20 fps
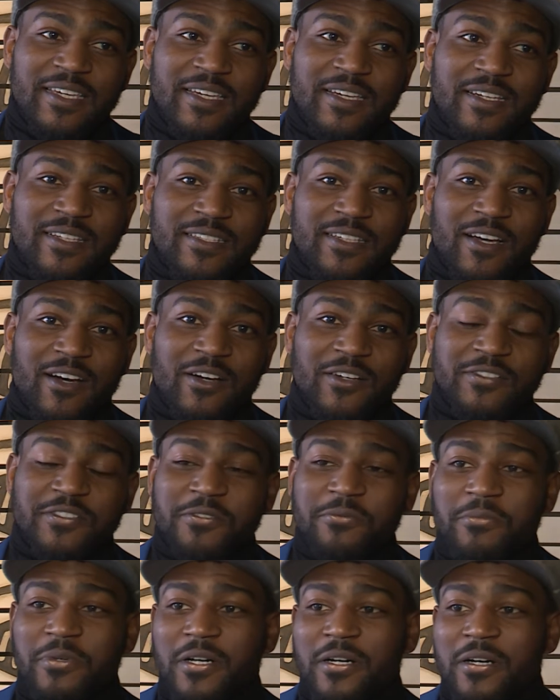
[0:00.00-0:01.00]
Yeah,
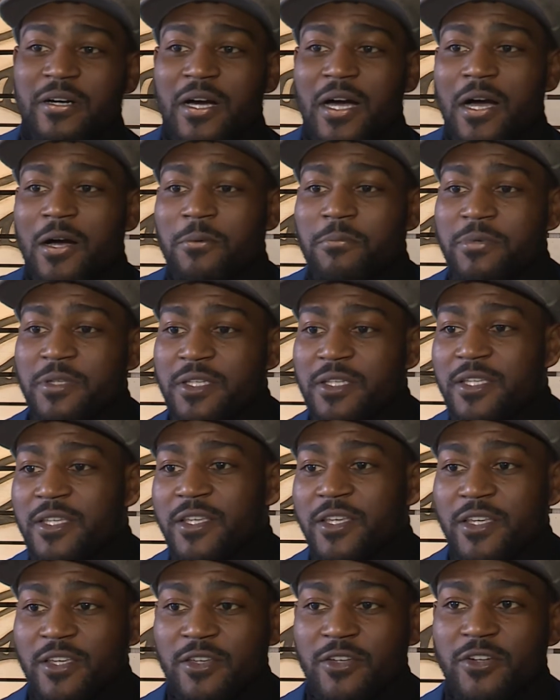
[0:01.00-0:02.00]
awesome. I'll be
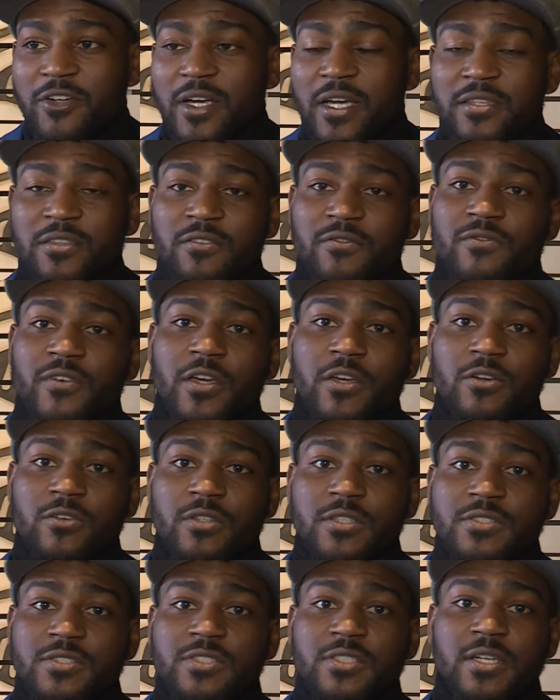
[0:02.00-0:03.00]
here at the
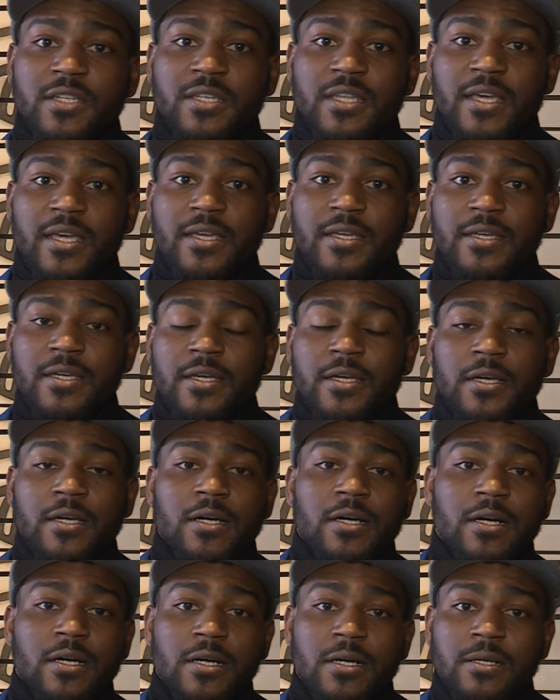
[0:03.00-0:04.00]
Vail this Sunday
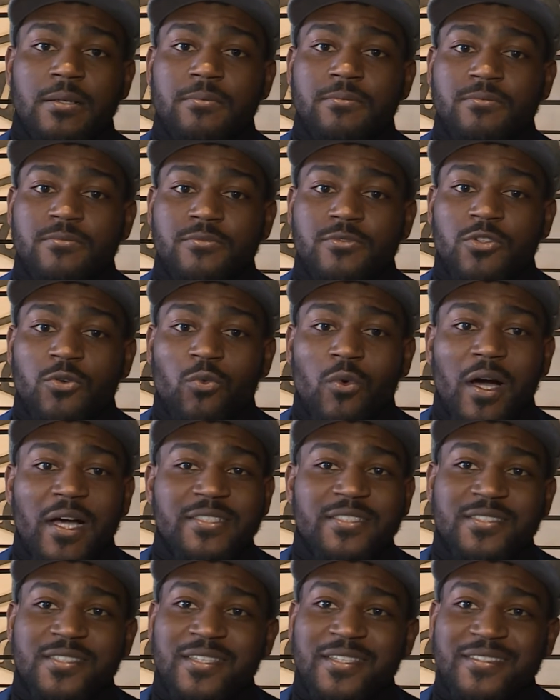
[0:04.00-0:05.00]
to
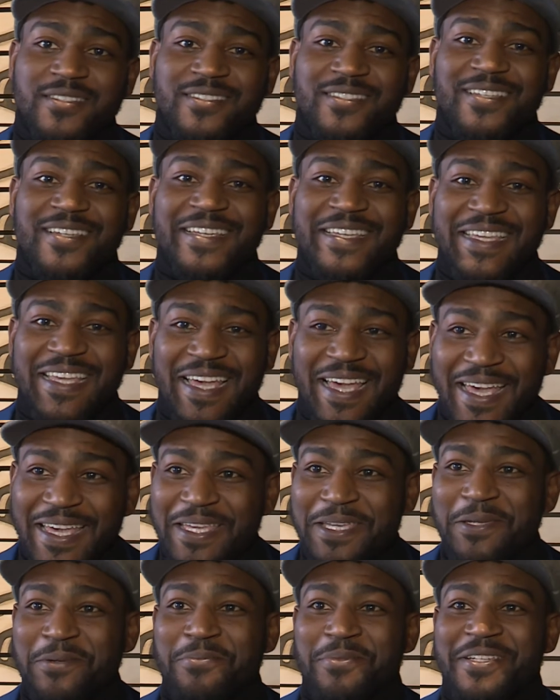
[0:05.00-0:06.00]
watch this
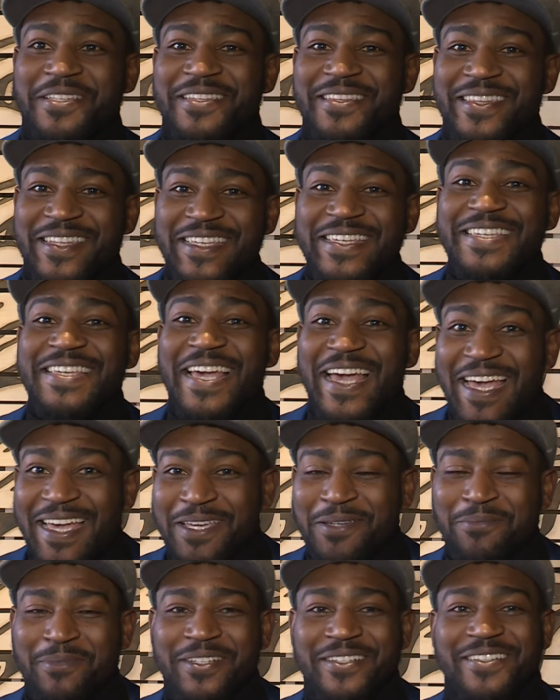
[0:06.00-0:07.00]
game, the
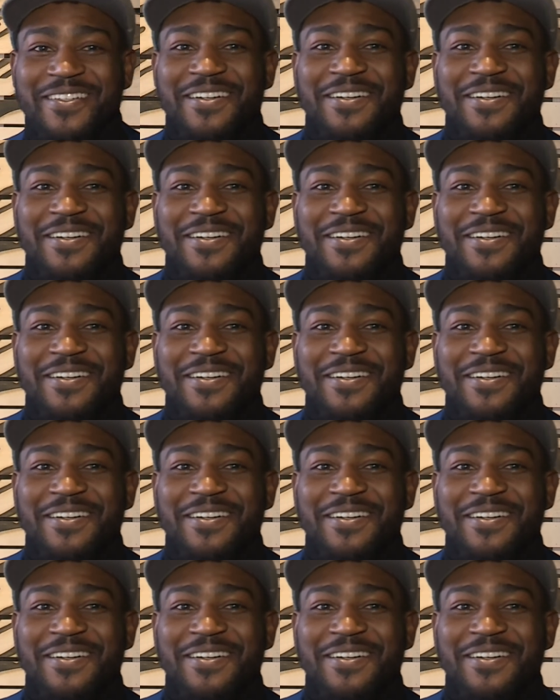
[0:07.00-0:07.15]
game.